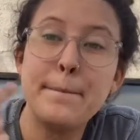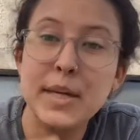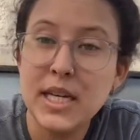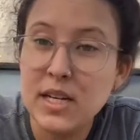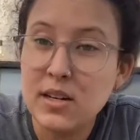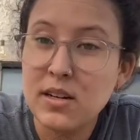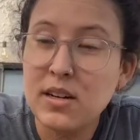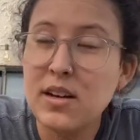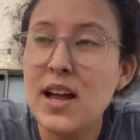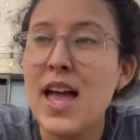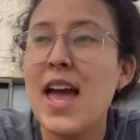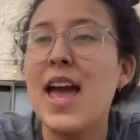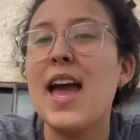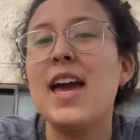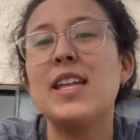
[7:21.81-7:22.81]
beer,
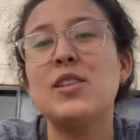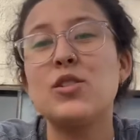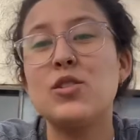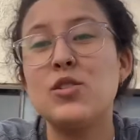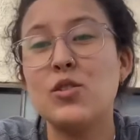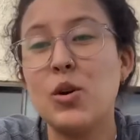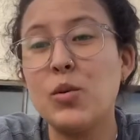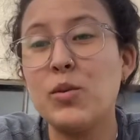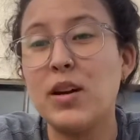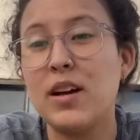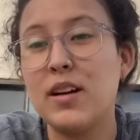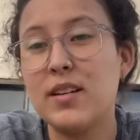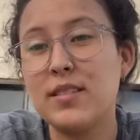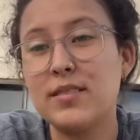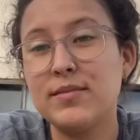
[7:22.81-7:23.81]
and soda